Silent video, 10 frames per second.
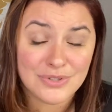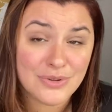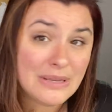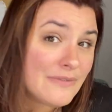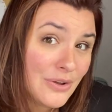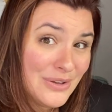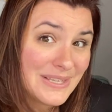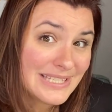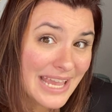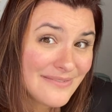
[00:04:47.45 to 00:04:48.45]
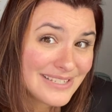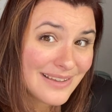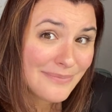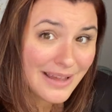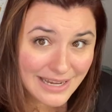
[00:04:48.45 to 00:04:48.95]
So even though you saved
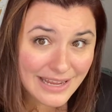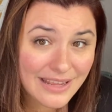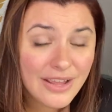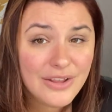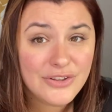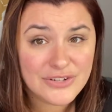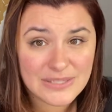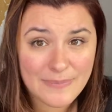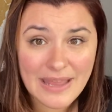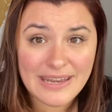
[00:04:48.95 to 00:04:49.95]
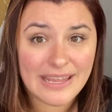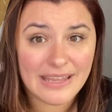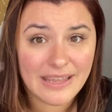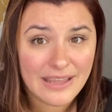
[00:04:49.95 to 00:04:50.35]
some money, you're spending